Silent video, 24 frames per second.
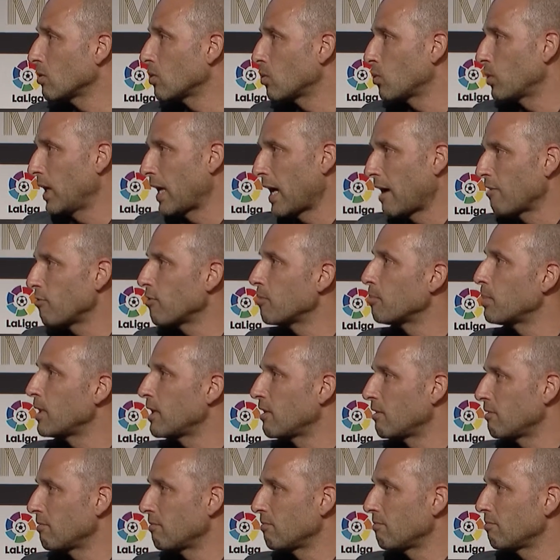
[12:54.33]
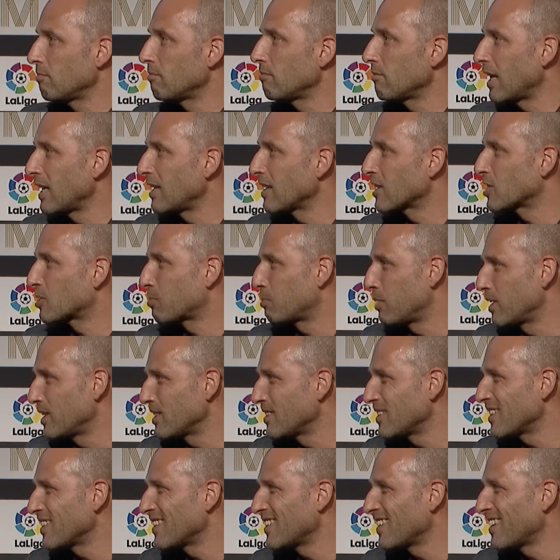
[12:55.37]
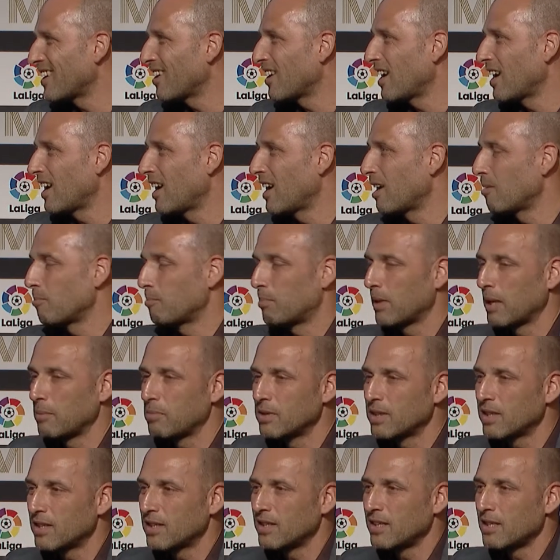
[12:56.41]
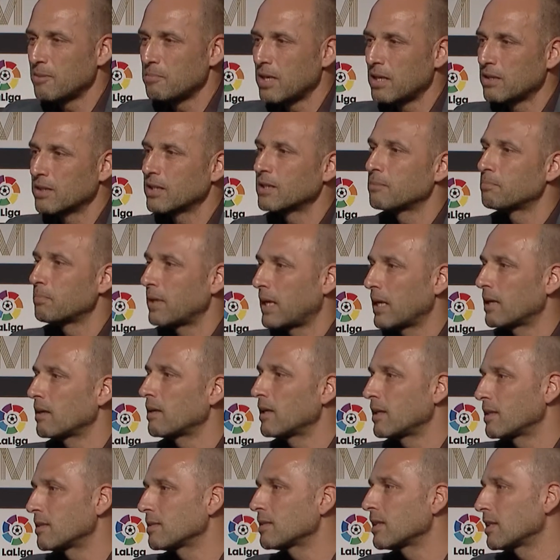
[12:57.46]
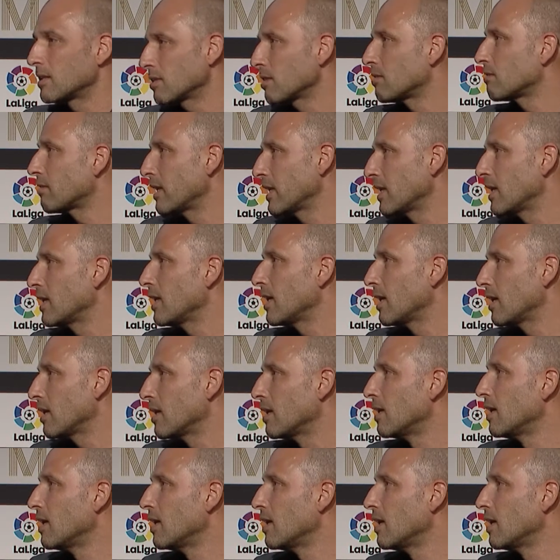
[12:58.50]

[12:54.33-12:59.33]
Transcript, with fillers: We haven't been that explicit um, publicly about it, but it's, it's already a,